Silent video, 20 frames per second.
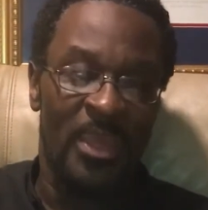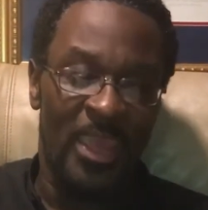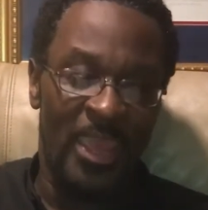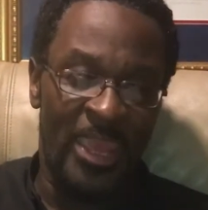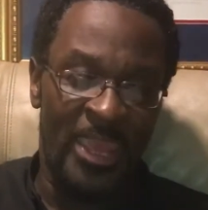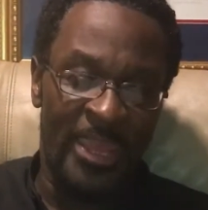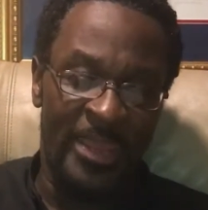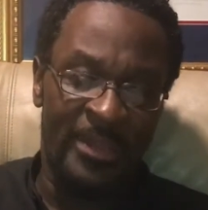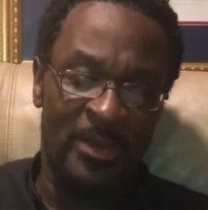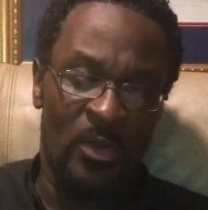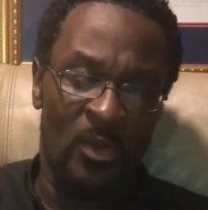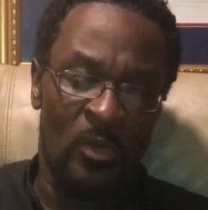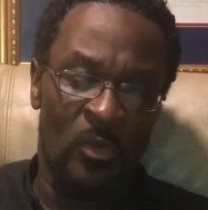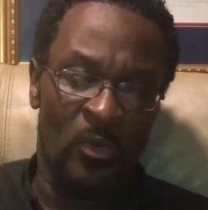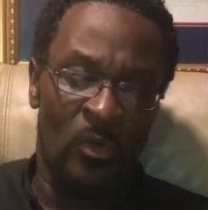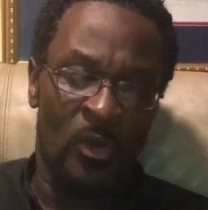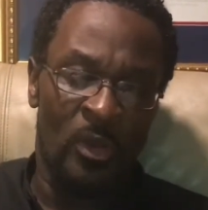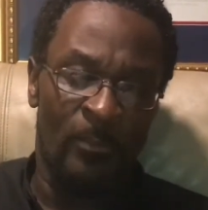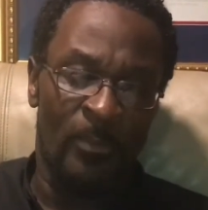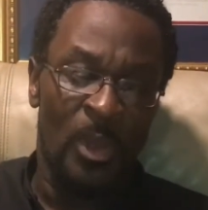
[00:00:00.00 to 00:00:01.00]
And
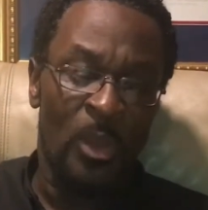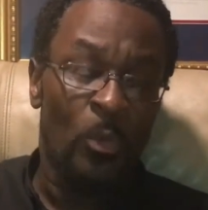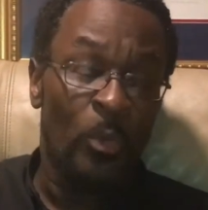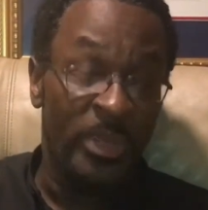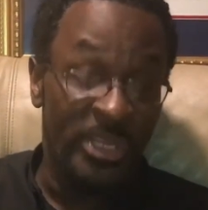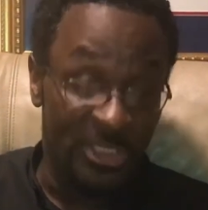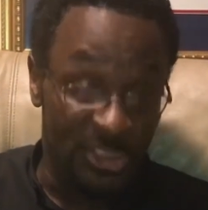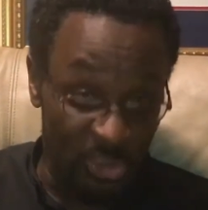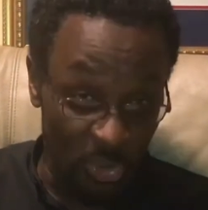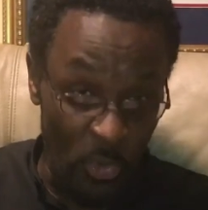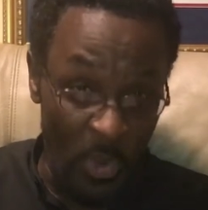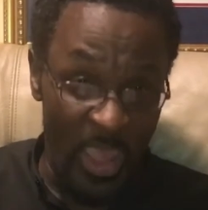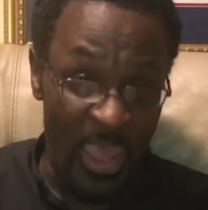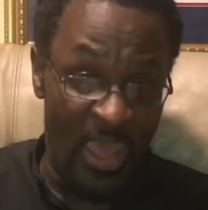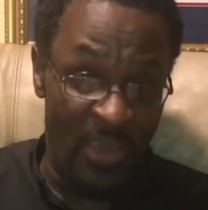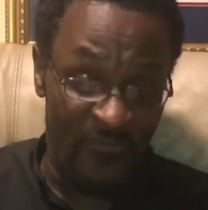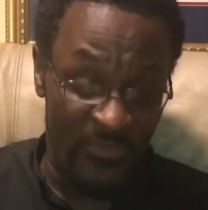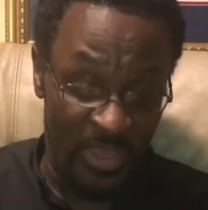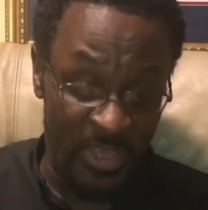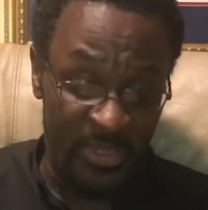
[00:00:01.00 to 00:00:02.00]
we do
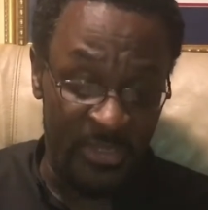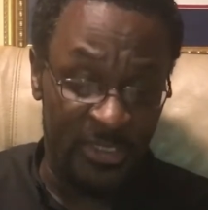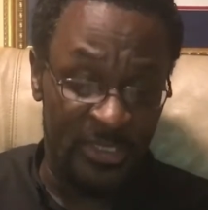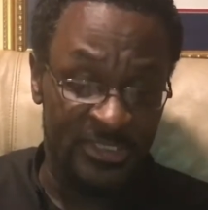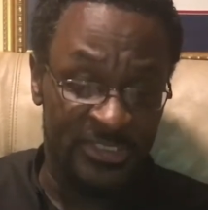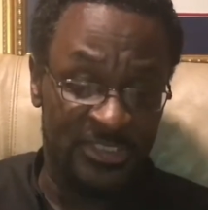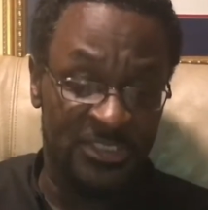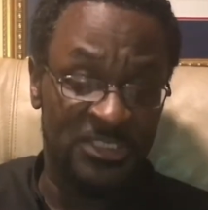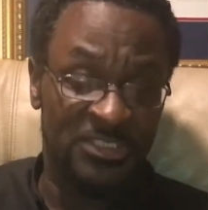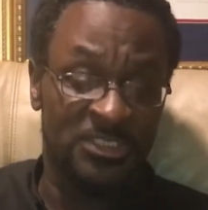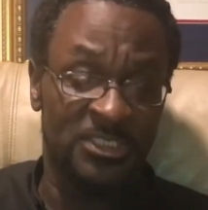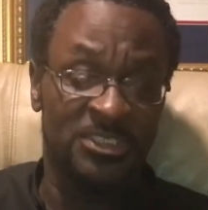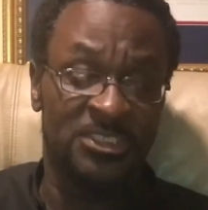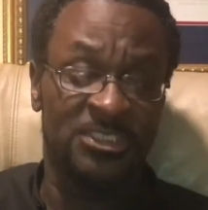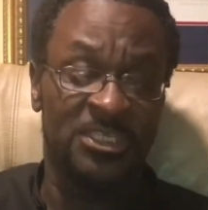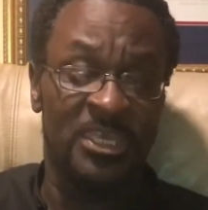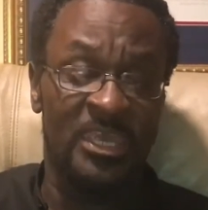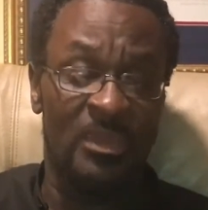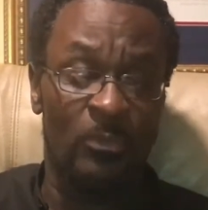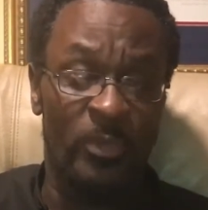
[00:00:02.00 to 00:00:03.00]
have
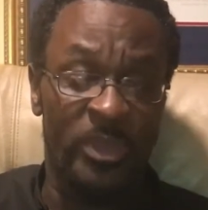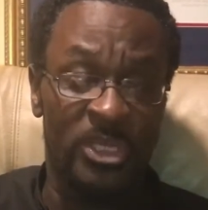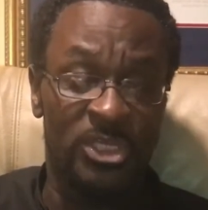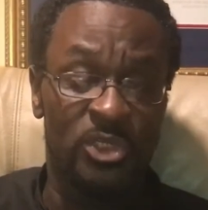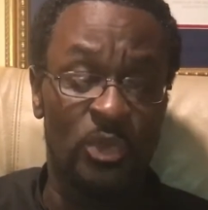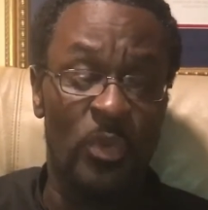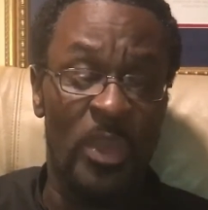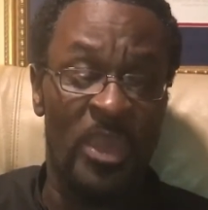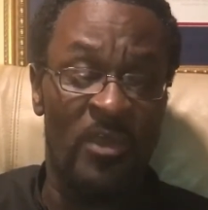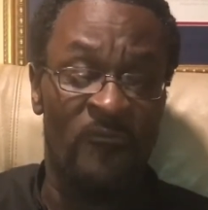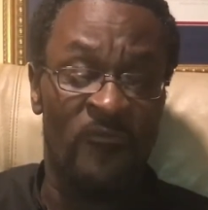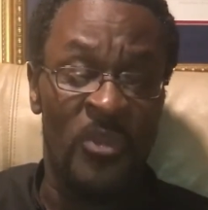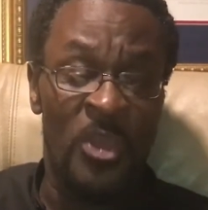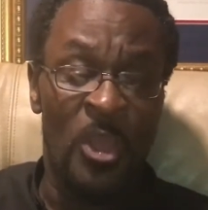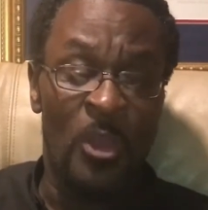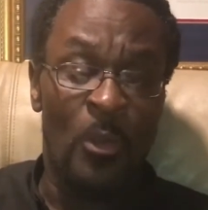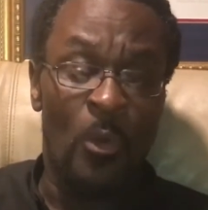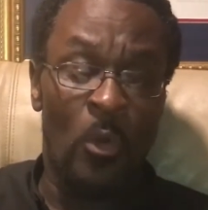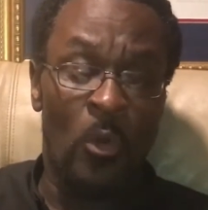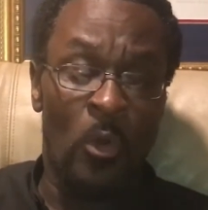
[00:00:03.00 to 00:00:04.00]
inconsistency, and we do
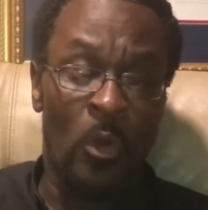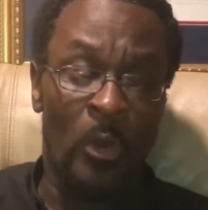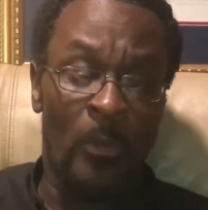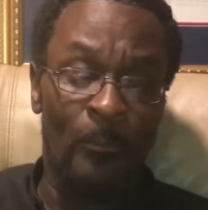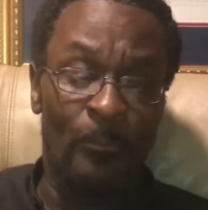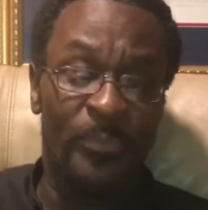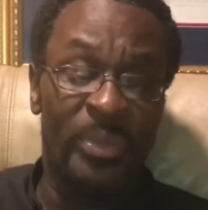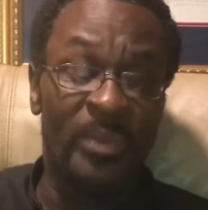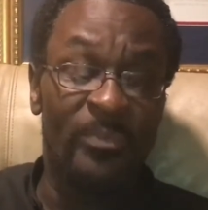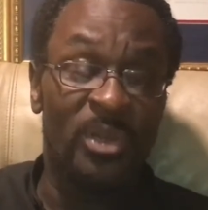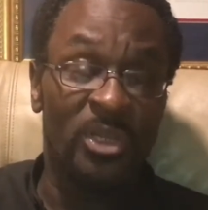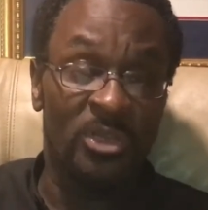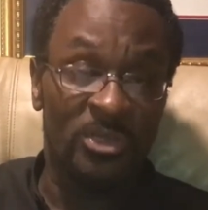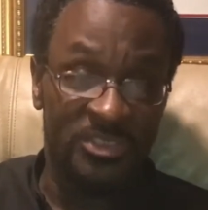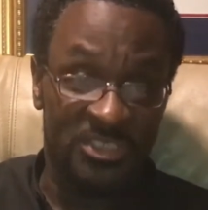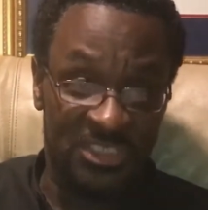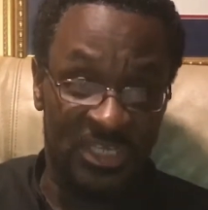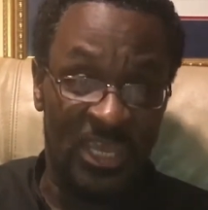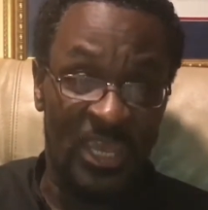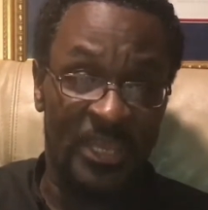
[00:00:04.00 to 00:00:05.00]
have
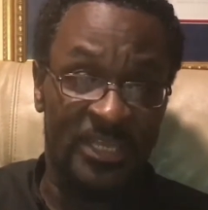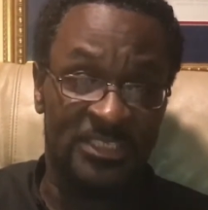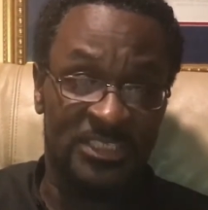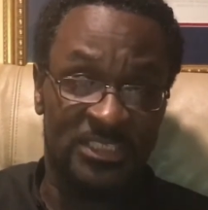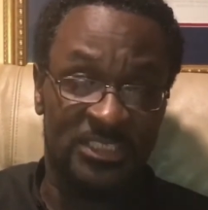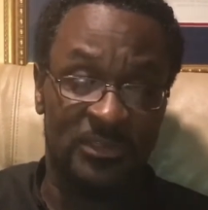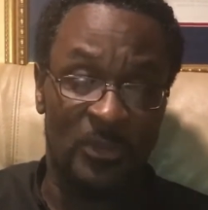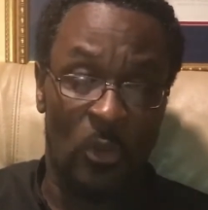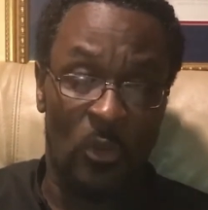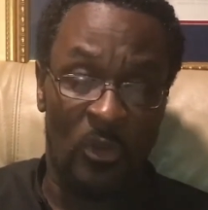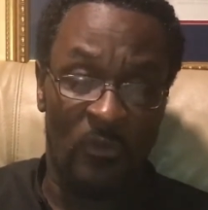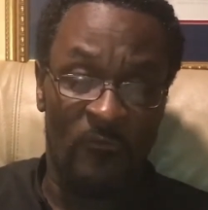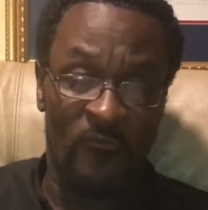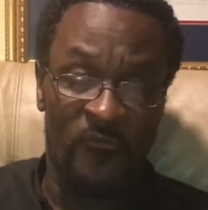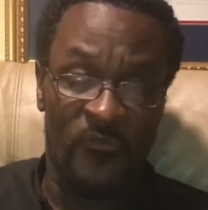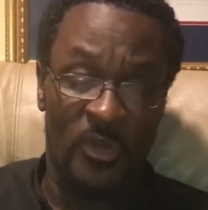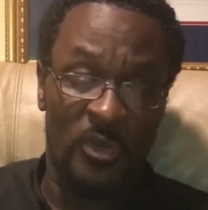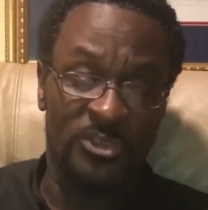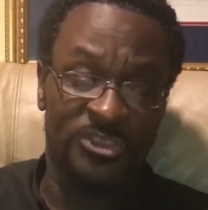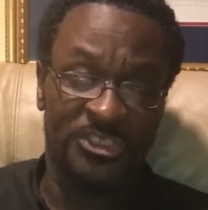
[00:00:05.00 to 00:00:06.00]
biblical texts or
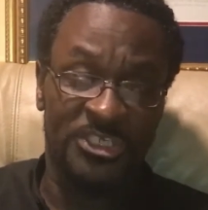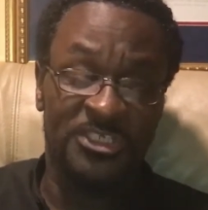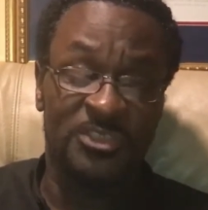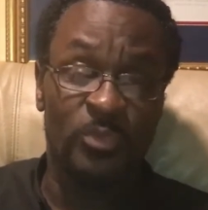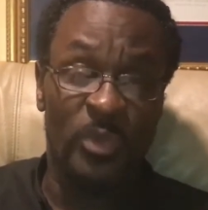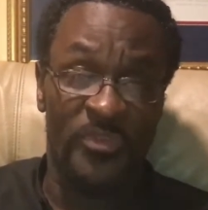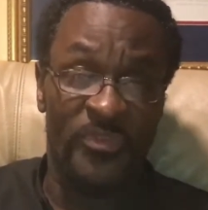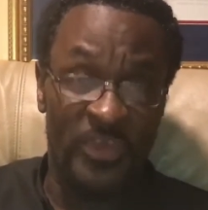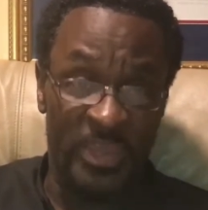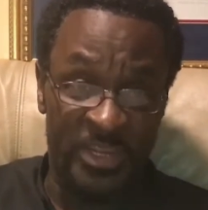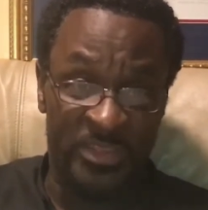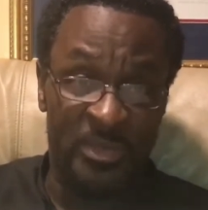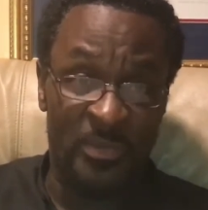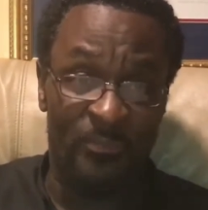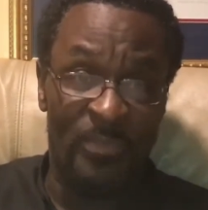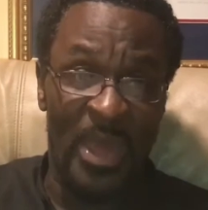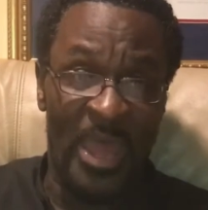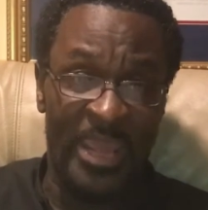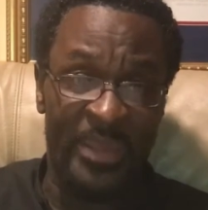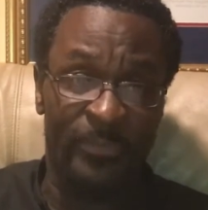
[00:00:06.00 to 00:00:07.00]
verses within the
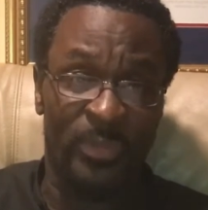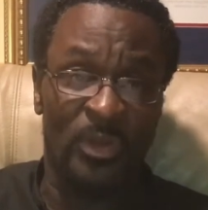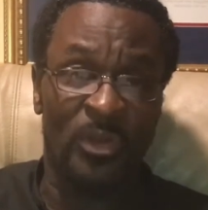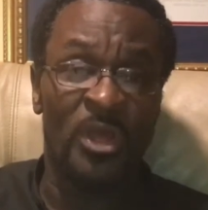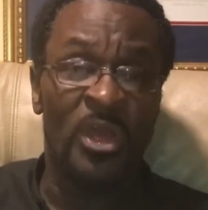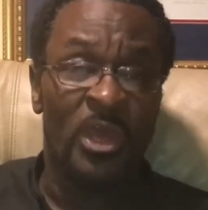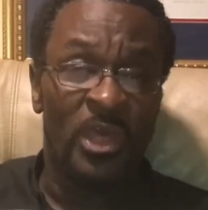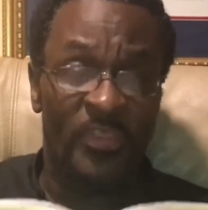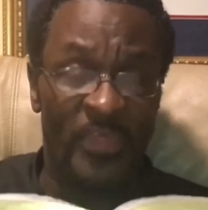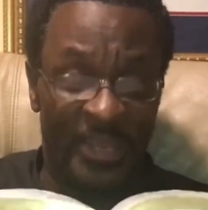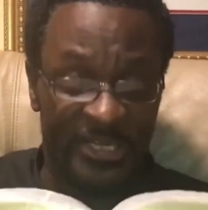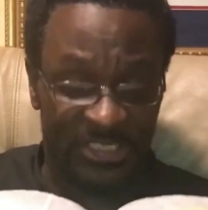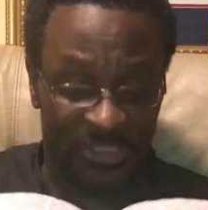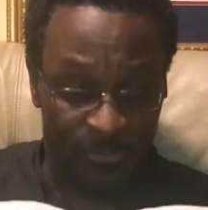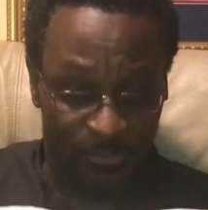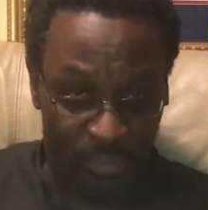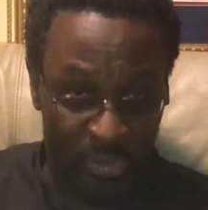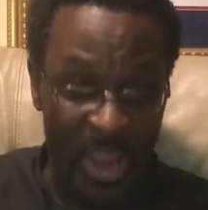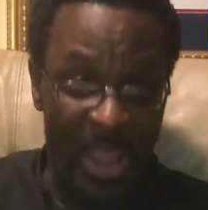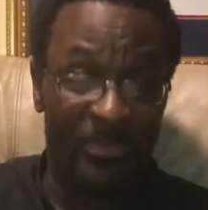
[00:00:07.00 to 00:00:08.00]
Bible that's
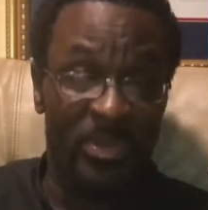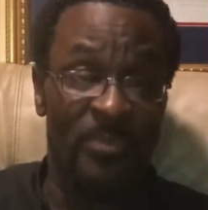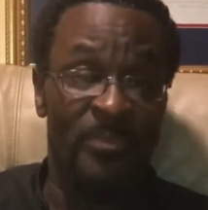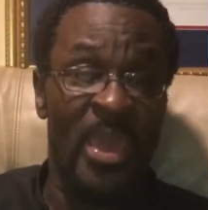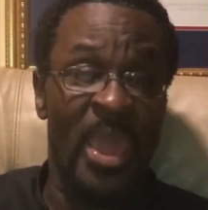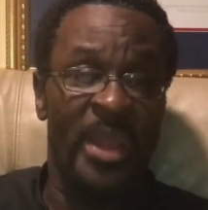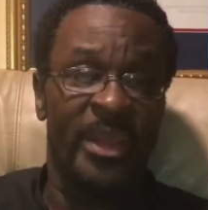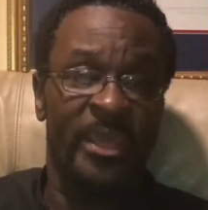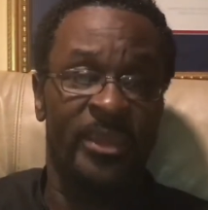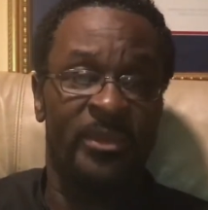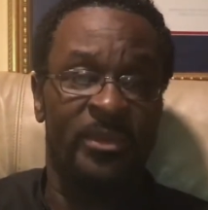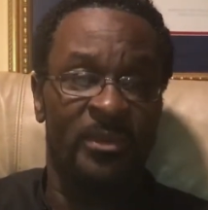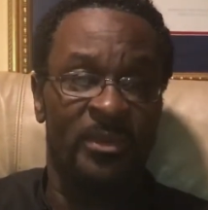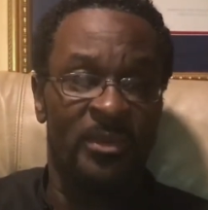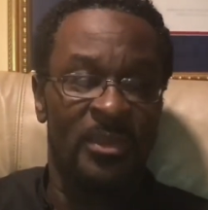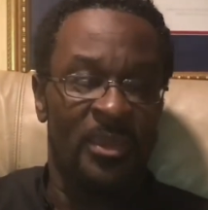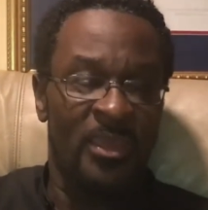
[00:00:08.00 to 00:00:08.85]
problematic.